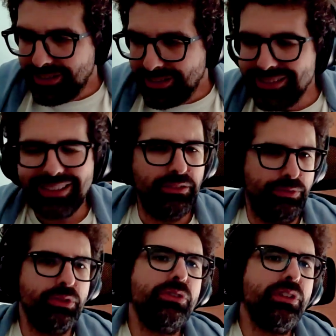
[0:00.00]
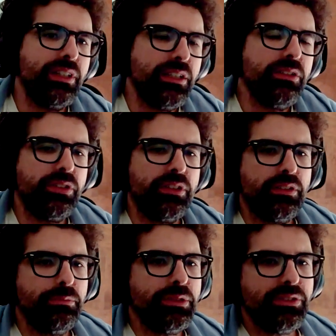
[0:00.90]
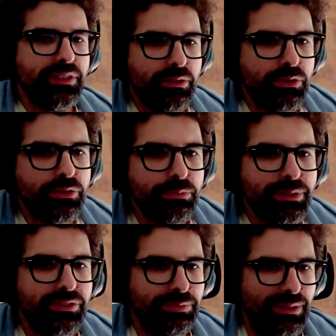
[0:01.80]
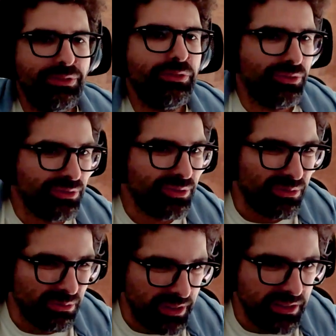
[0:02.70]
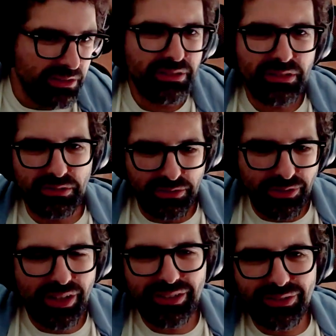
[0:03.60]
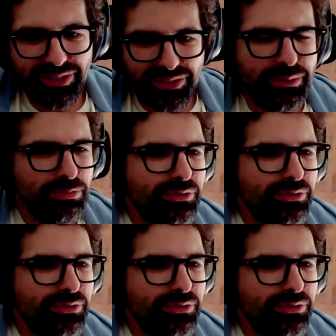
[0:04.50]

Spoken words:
It's kind of a good thing in a sense, because now also, because spam filters also are really good, and you know that, so they're able